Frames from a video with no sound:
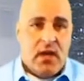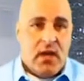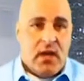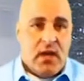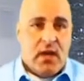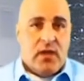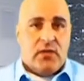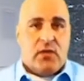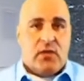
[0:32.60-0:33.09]

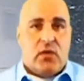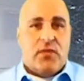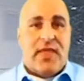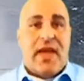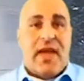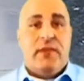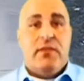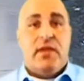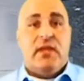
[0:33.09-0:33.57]
So
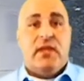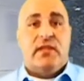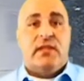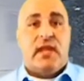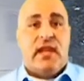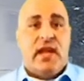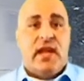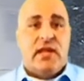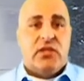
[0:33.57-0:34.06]
that real
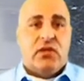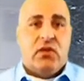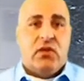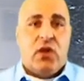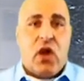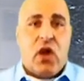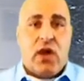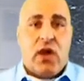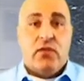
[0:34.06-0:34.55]
estate agent will
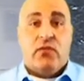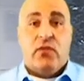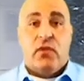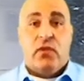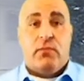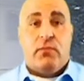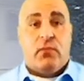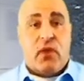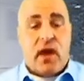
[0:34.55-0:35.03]
guide you through
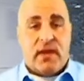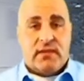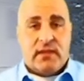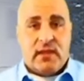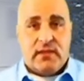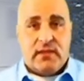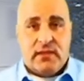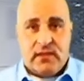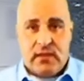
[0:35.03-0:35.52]
the
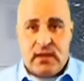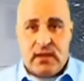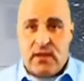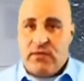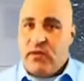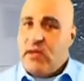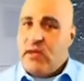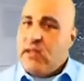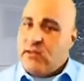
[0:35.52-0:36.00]
process.
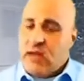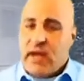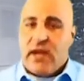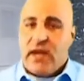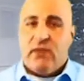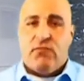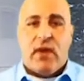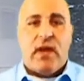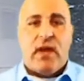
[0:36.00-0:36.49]
If you need to, I
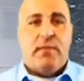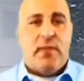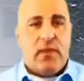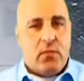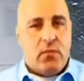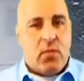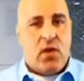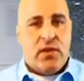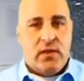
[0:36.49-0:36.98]
can
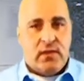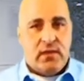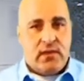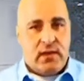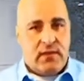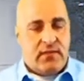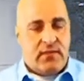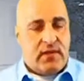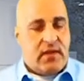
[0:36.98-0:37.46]
recommend one
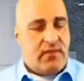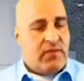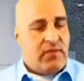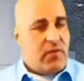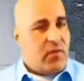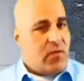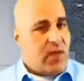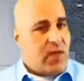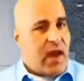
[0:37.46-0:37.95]
if
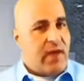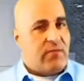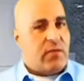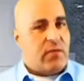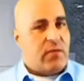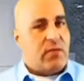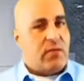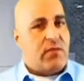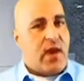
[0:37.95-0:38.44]
you don't have
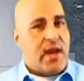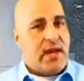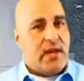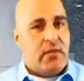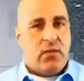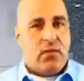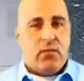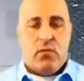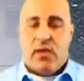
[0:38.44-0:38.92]
one already
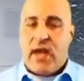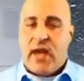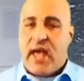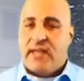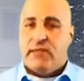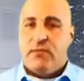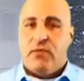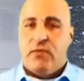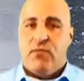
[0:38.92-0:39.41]
or one
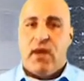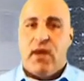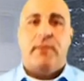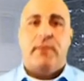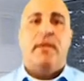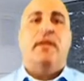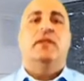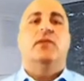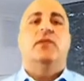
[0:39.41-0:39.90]
hasn't been
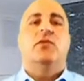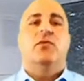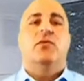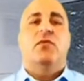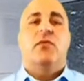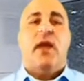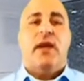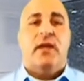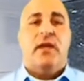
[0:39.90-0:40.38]
recommended to you
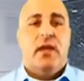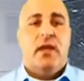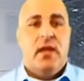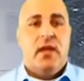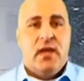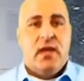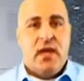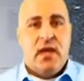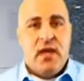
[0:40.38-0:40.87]
already.
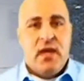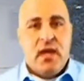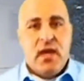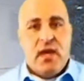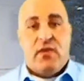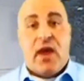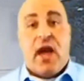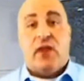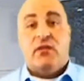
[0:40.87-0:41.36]
If
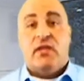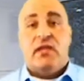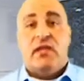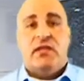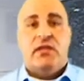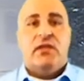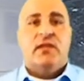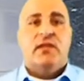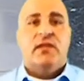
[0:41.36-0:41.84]
you're house
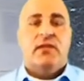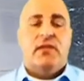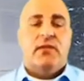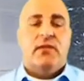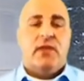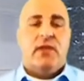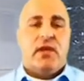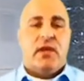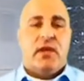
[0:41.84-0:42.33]
hunting,
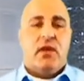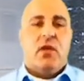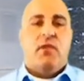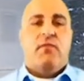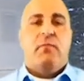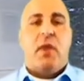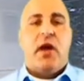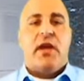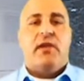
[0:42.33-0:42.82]
considering
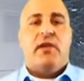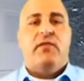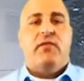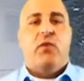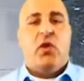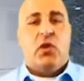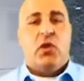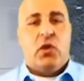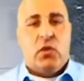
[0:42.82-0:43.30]
buying a
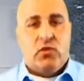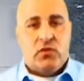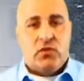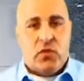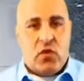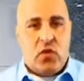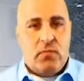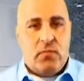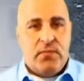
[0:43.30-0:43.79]
foreclosed
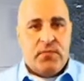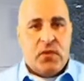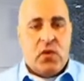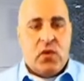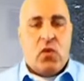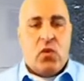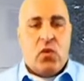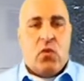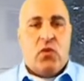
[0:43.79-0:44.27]
home,
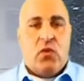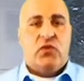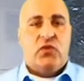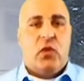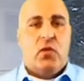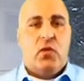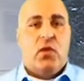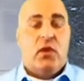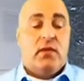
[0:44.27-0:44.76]

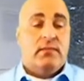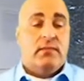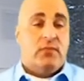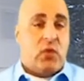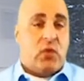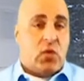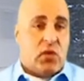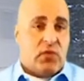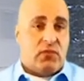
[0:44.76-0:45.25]
also
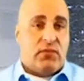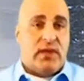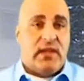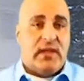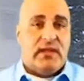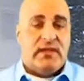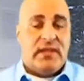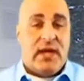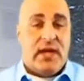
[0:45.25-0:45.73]
called a real
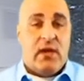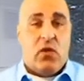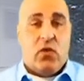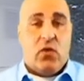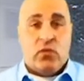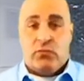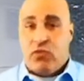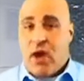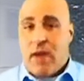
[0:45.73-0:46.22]
estate
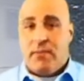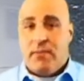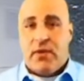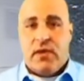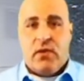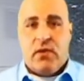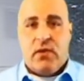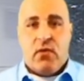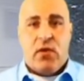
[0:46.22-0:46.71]
owned
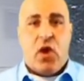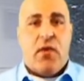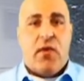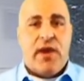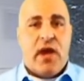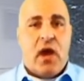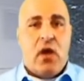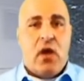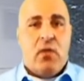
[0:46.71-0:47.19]
property or an
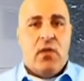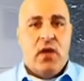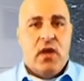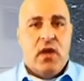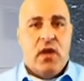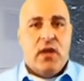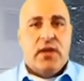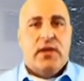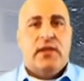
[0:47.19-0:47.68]
REO,
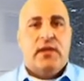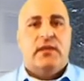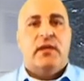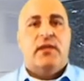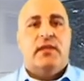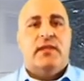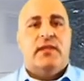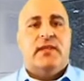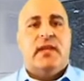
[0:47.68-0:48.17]
you need to
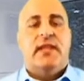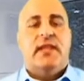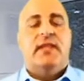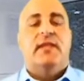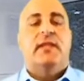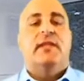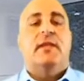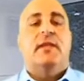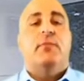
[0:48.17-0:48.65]
understand that
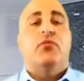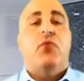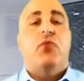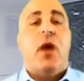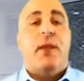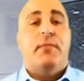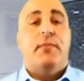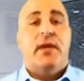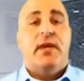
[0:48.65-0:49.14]
this is a
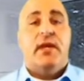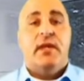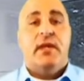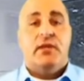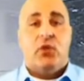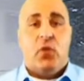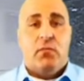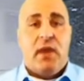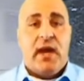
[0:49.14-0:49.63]
property, it's
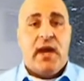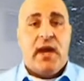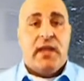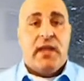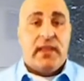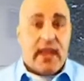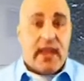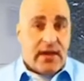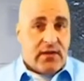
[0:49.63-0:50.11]
owned by a
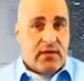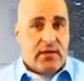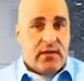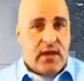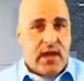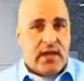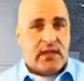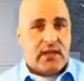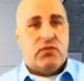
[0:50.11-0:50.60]
lender, and
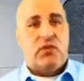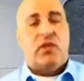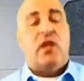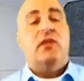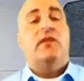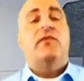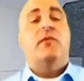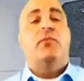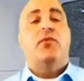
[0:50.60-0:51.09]
as a
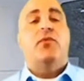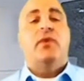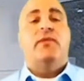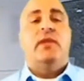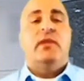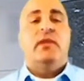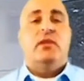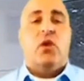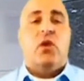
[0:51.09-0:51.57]
result of the
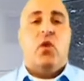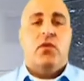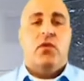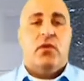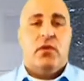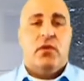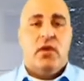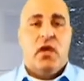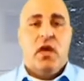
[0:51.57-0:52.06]
previous
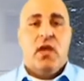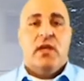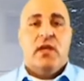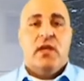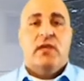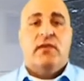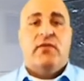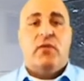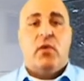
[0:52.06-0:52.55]
owner
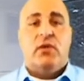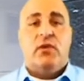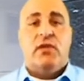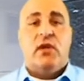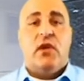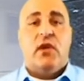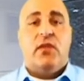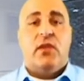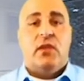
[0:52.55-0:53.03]

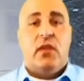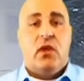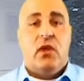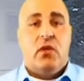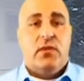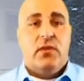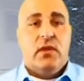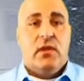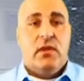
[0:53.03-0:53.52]
defaulting on the loan